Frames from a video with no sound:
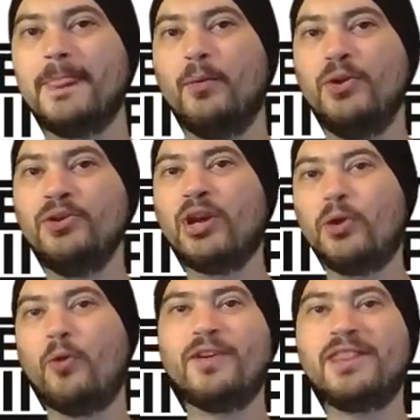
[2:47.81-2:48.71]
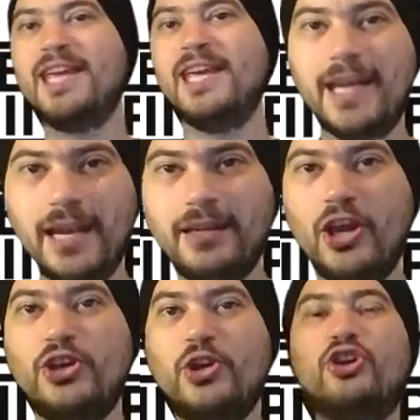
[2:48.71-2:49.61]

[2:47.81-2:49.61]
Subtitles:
when you start overthinking, you're